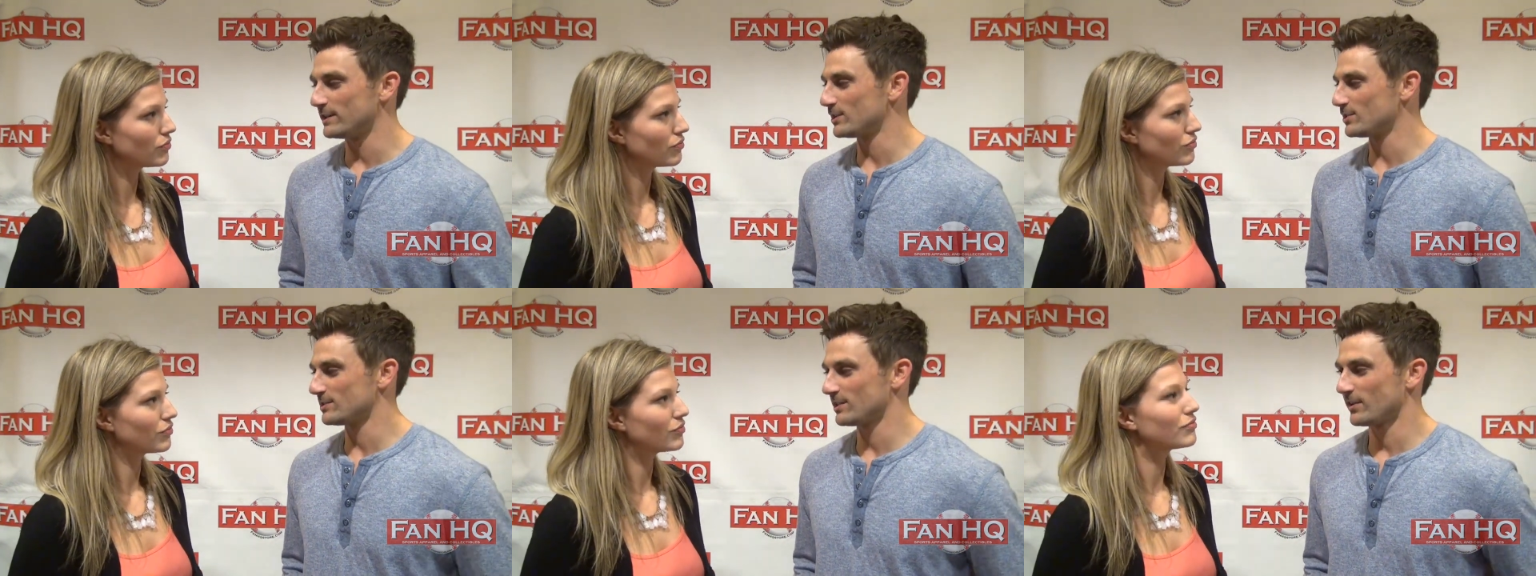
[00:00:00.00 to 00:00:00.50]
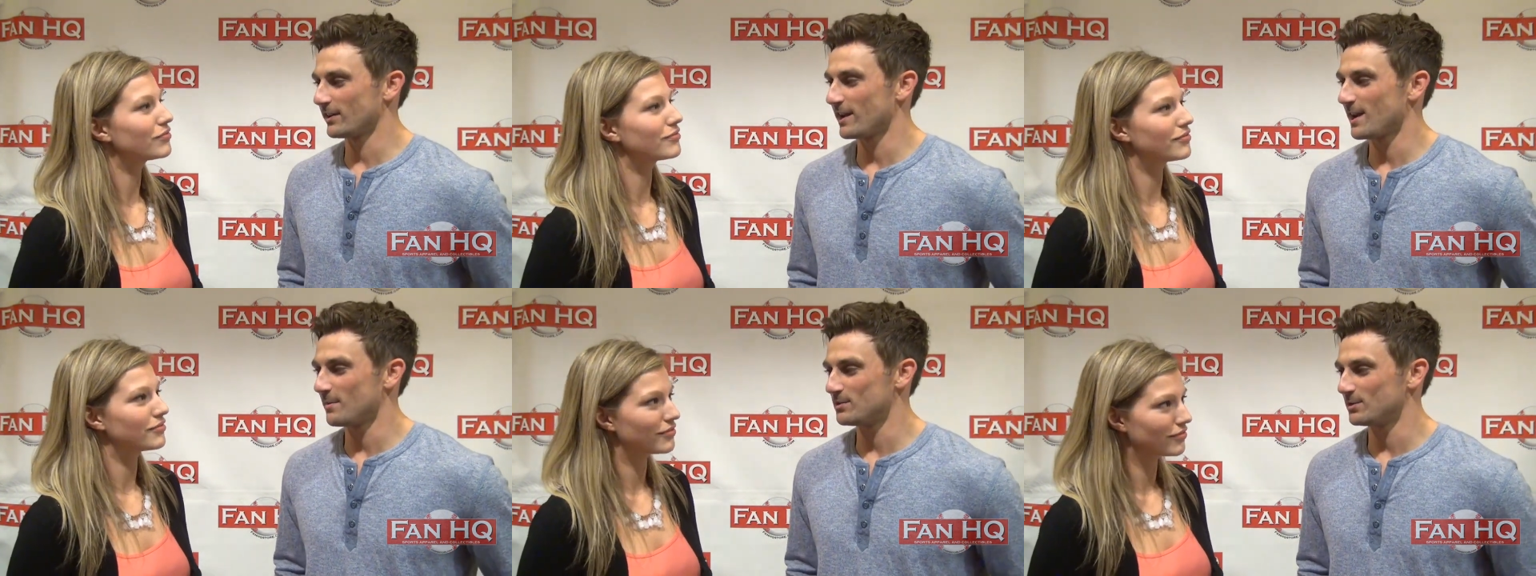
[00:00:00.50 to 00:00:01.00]
Speaker 1: conditions that are
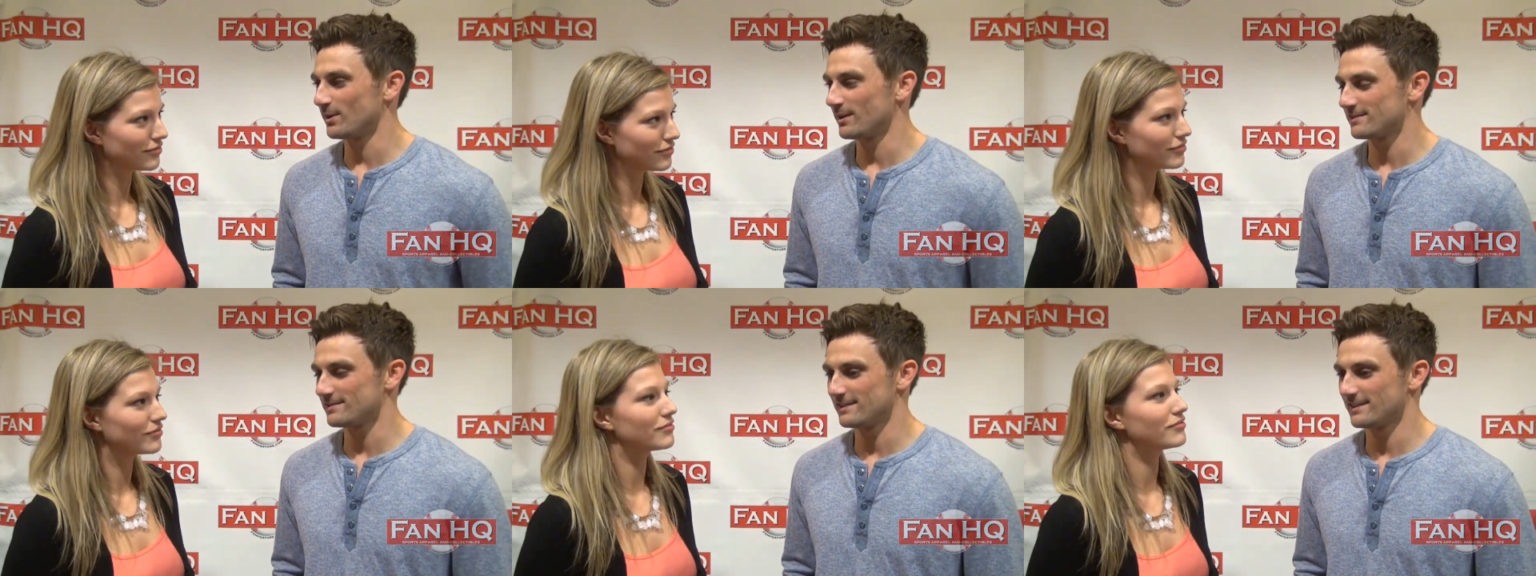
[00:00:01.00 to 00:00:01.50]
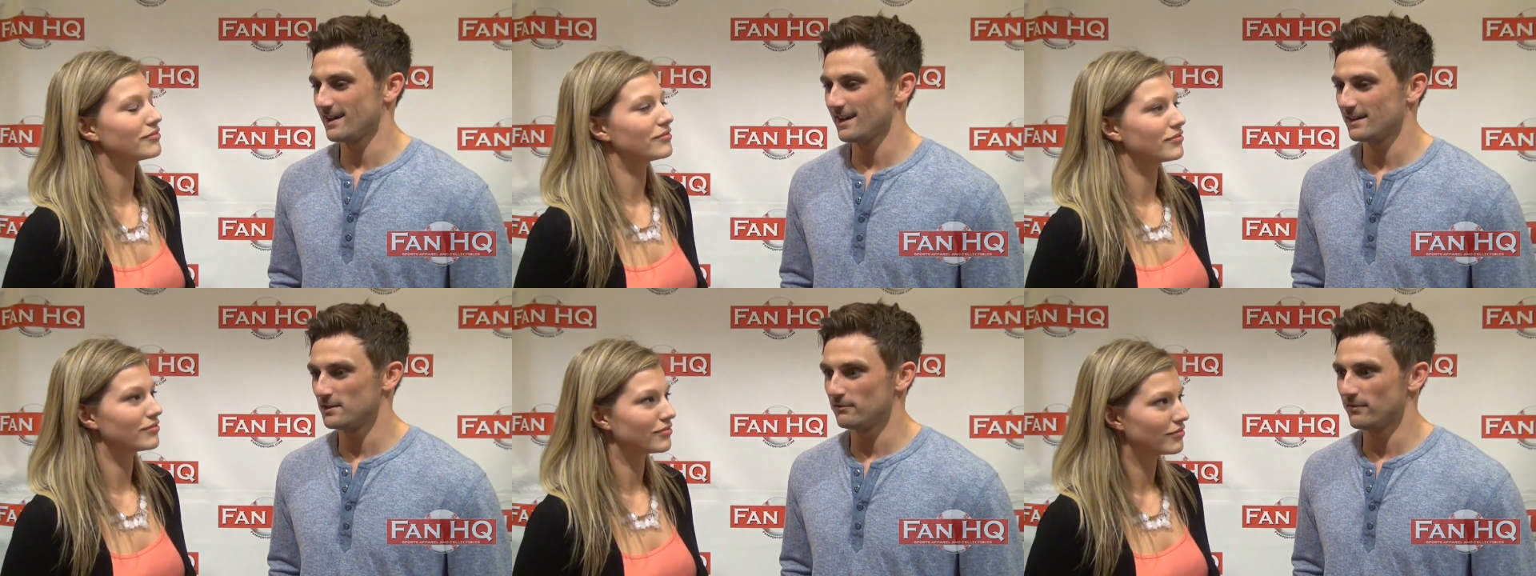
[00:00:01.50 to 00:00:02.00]
going to come to us in
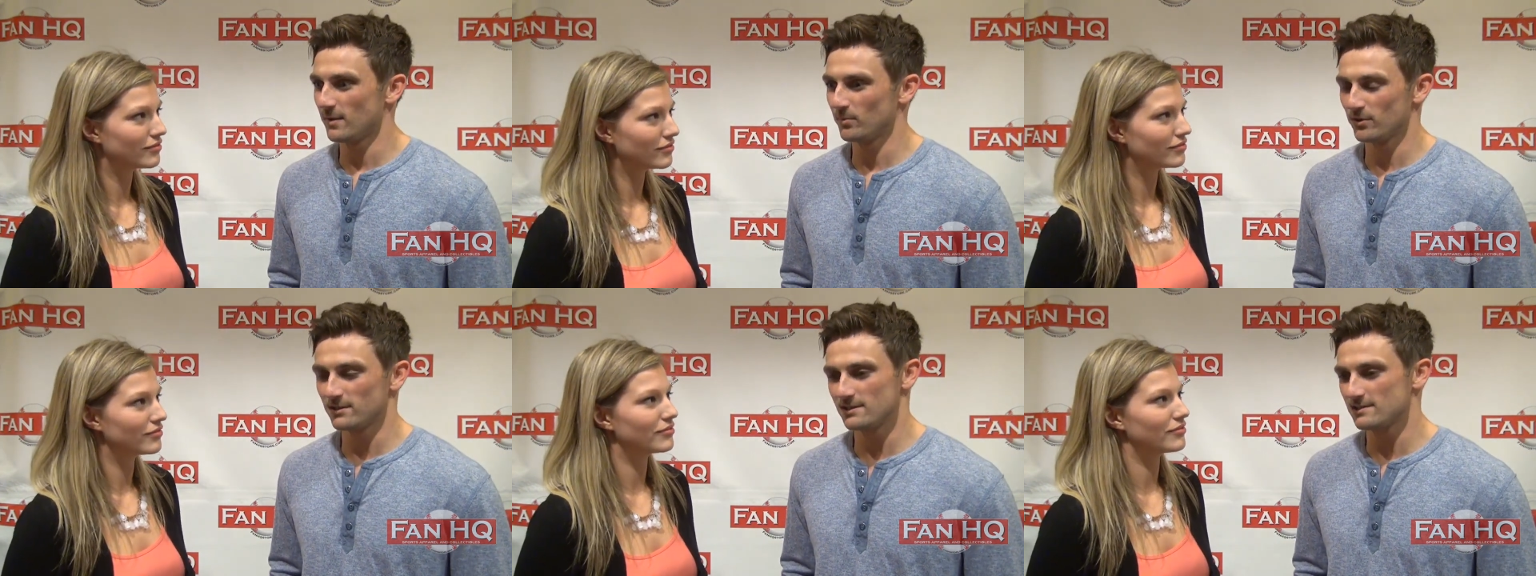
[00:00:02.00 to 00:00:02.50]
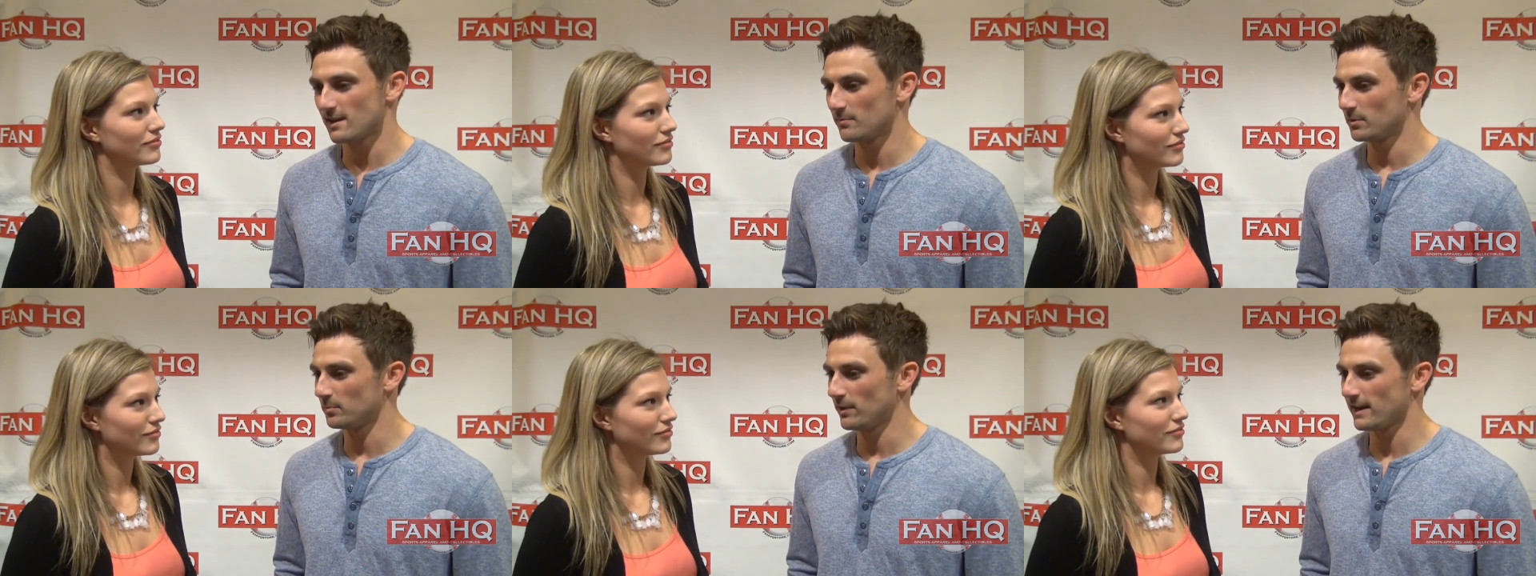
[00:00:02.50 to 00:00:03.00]
November and
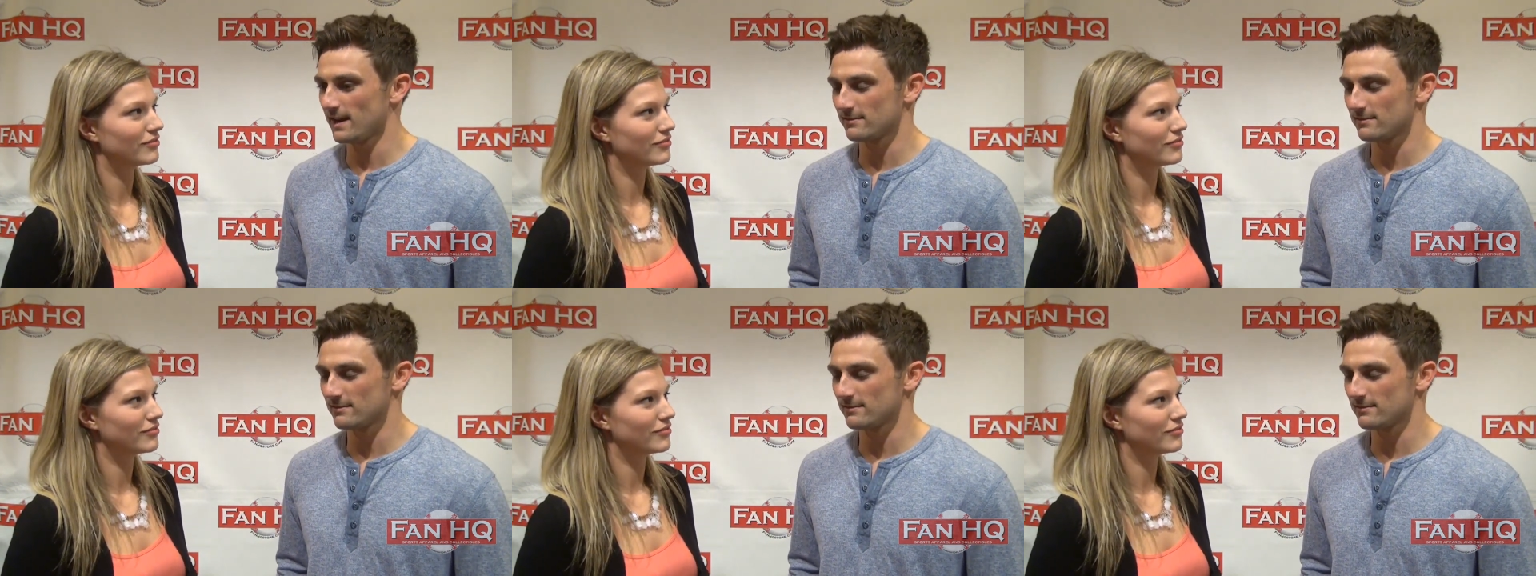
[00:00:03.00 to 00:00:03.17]
December playing